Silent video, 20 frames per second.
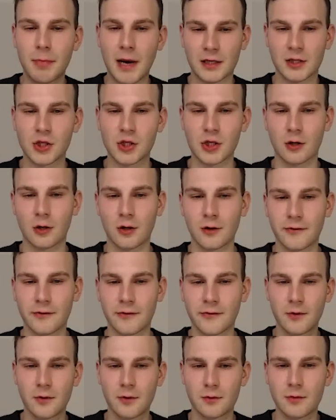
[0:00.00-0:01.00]
a bunch
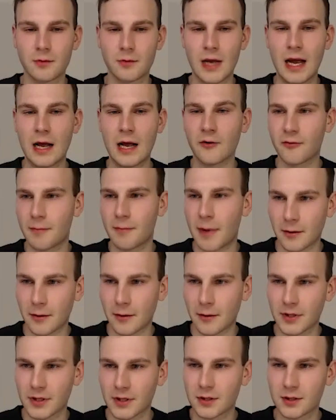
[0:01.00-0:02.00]
of ELF
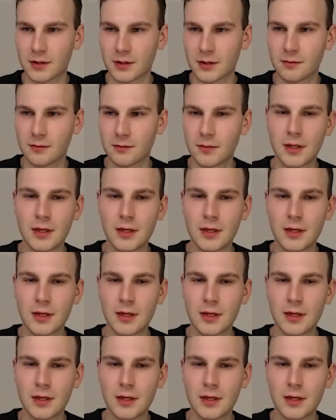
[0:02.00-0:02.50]
binaries.